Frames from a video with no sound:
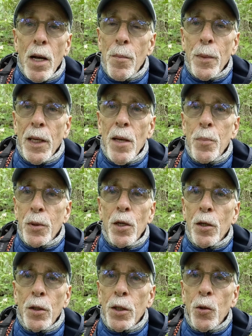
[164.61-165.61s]
coming in,
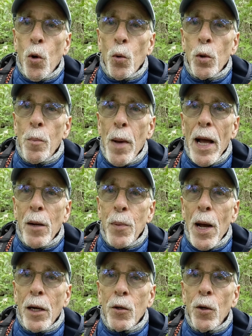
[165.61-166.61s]
particularly an older
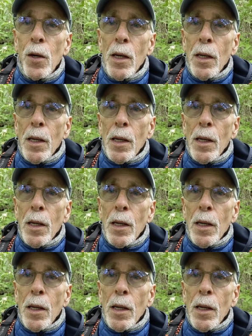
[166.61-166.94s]
backpacker,